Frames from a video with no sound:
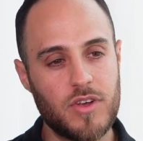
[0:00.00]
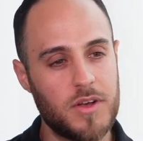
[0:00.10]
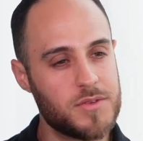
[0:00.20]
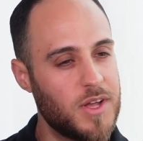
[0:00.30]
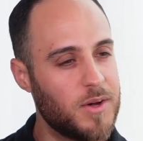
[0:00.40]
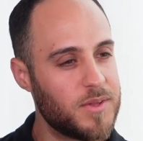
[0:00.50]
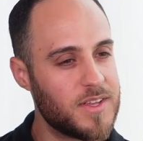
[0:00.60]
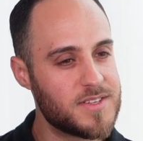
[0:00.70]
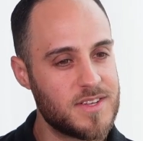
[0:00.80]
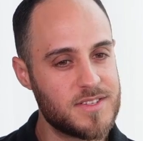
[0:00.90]
Charles Darwin
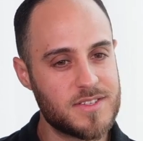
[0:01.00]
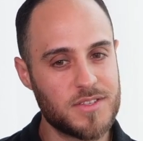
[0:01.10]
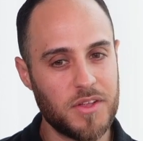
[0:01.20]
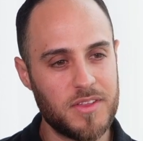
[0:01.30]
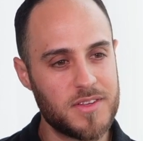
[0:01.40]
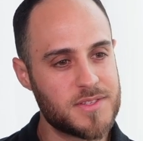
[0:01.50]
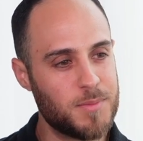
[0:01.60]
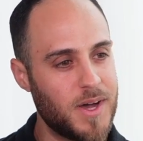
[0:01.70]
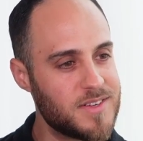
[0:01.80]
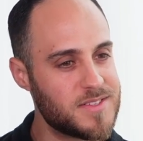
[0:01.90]
that says it's not the
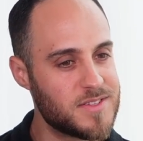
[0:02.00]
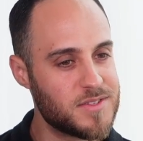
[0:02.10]
smartest,